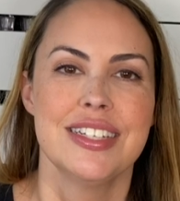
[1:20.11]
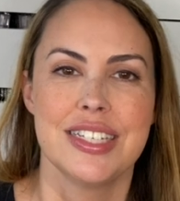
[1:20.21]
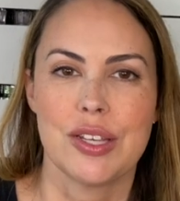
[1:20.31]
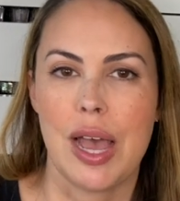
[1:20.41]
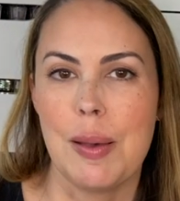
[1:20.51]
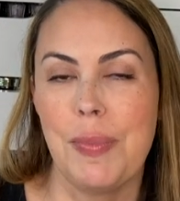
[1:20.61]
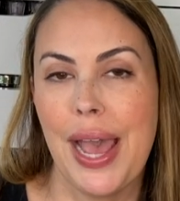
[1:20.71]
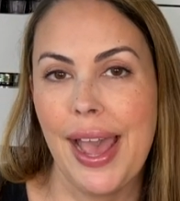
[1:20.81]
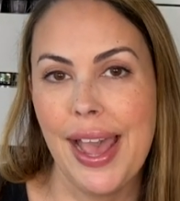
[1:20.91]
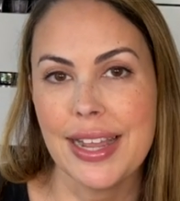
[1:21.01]
So I
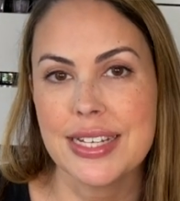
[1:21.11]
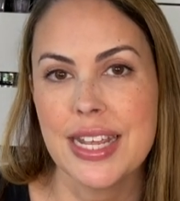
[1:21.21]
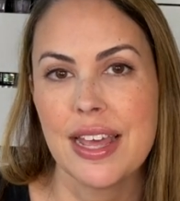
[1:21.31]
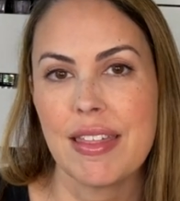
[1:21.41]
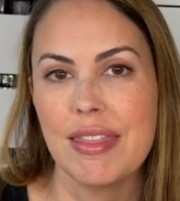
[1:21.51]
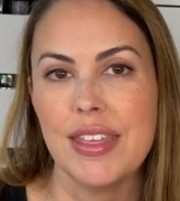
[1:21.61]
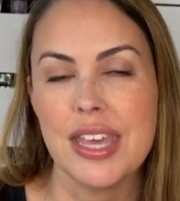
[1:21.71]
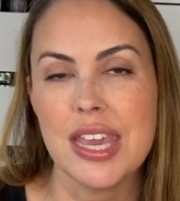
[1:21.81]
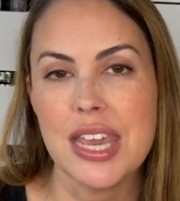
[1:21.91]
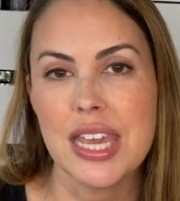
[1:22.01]
pack
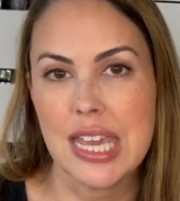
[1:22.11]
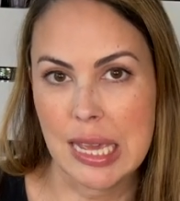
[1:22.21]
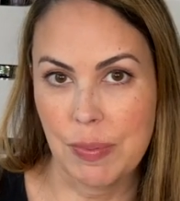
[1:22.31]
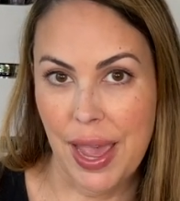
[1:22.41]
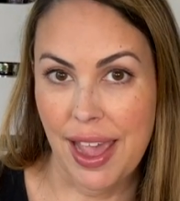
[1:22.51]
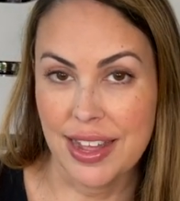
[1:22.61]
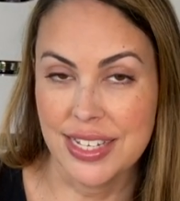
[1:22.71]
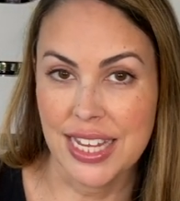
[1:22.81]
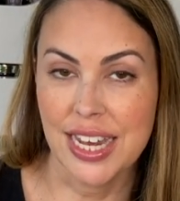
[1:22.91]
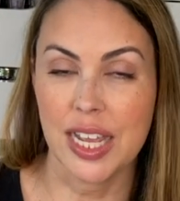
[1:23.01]
the ink
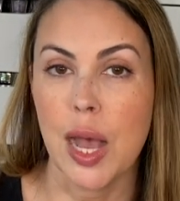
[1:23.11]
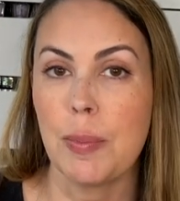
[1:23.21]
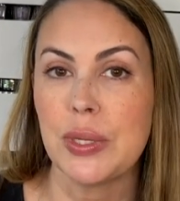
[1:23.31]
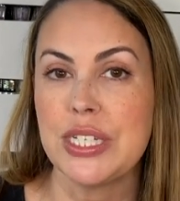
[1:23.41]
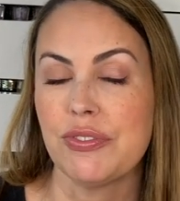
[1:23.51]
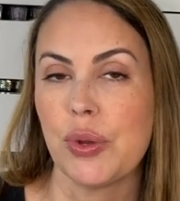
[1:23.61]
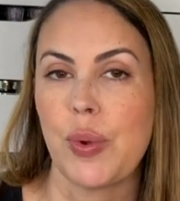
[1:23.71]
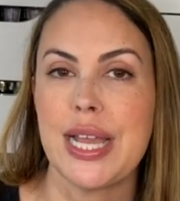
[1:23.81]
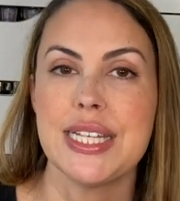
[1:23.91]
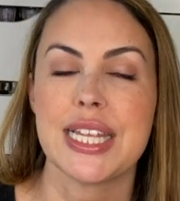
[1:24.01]
pads in a couple of different
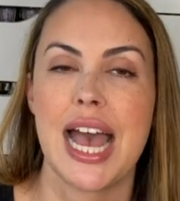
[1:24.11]
ways.